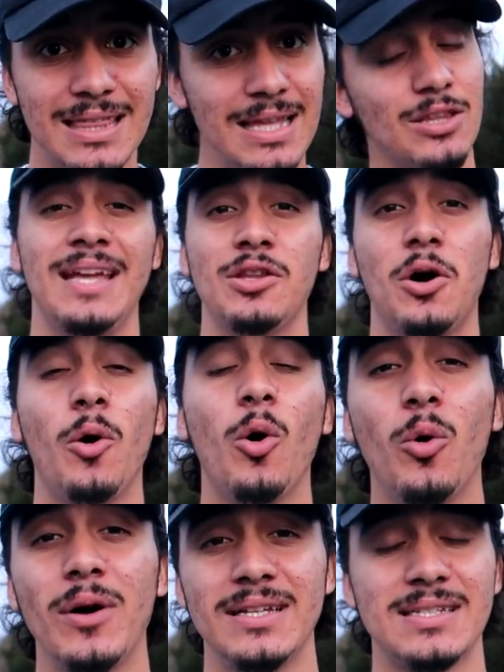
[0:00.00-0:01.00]
thing in the
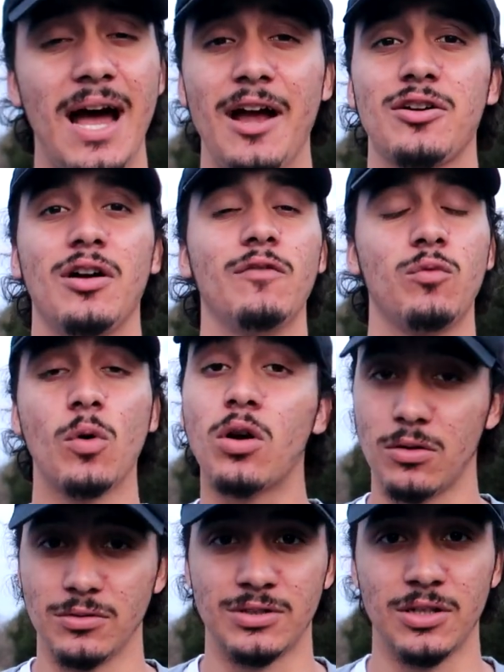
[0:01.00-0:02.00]
whole entire of
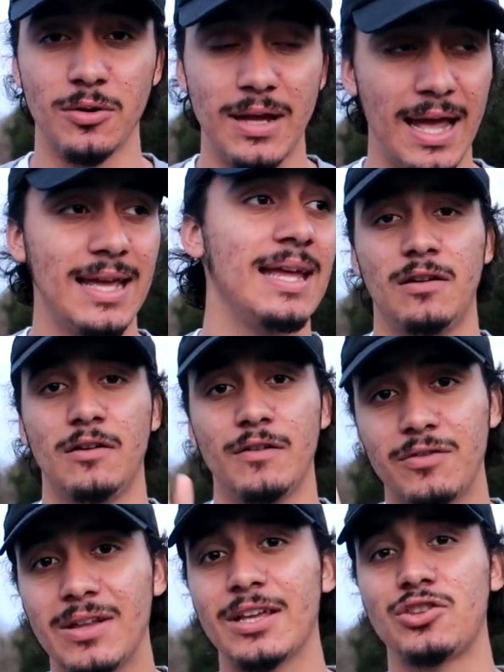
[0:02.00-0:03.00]
worlds, okay?
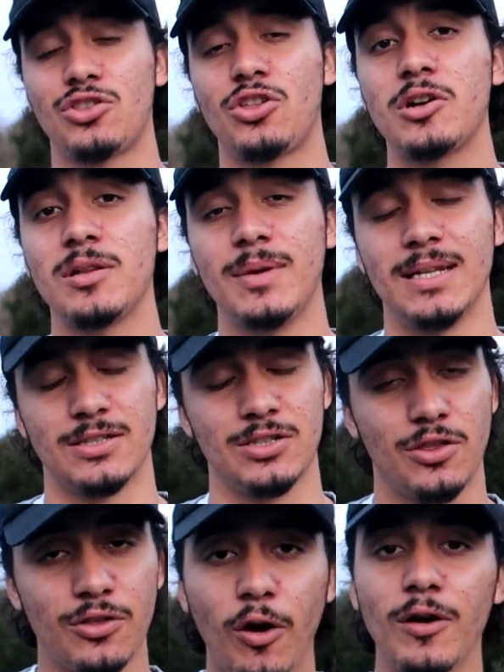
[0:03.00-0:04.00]
For like 30
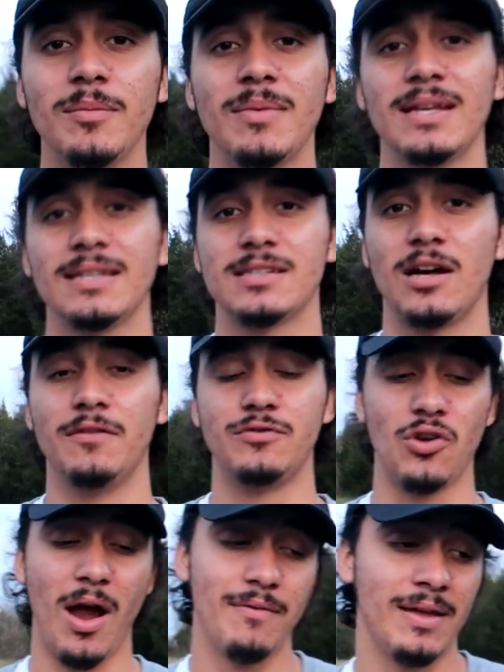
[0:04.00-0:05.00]
minutes. 30 minutes
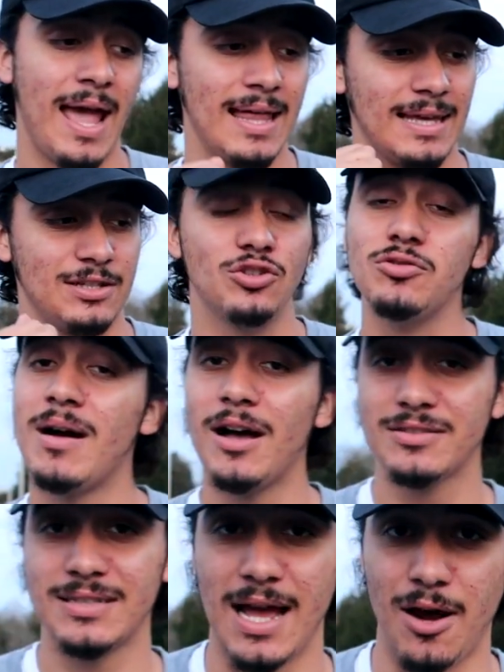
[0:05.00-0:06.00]
of driving at like 2
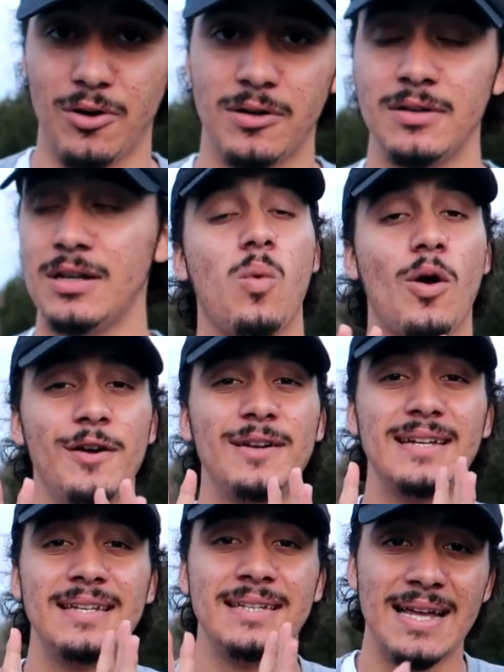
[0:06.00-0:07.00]
miles an hour,
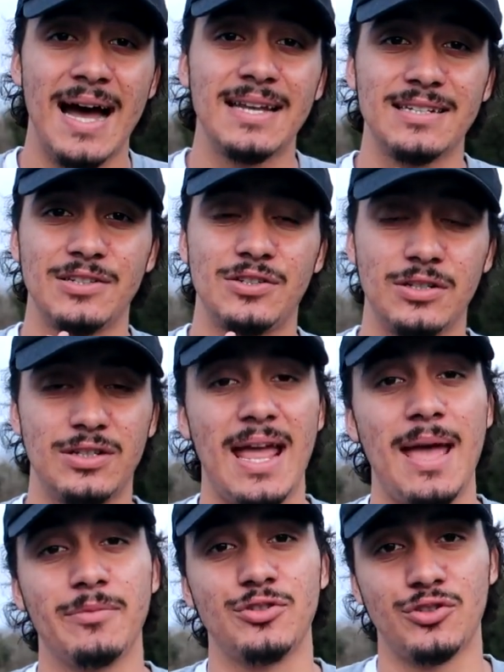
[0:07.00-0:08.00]
worried not to
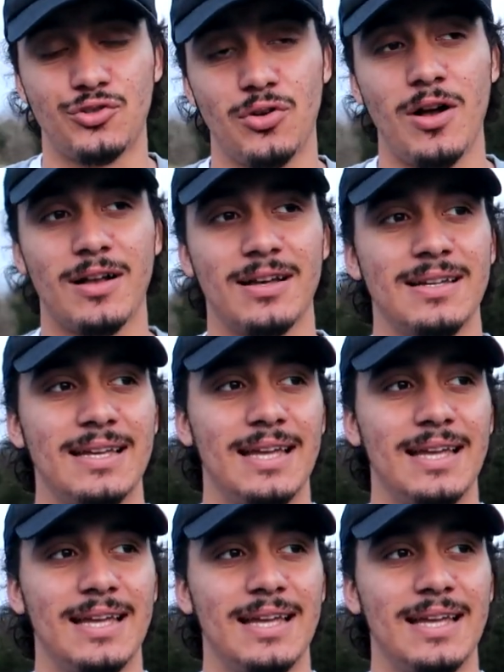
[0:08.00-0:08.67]
damage your truck.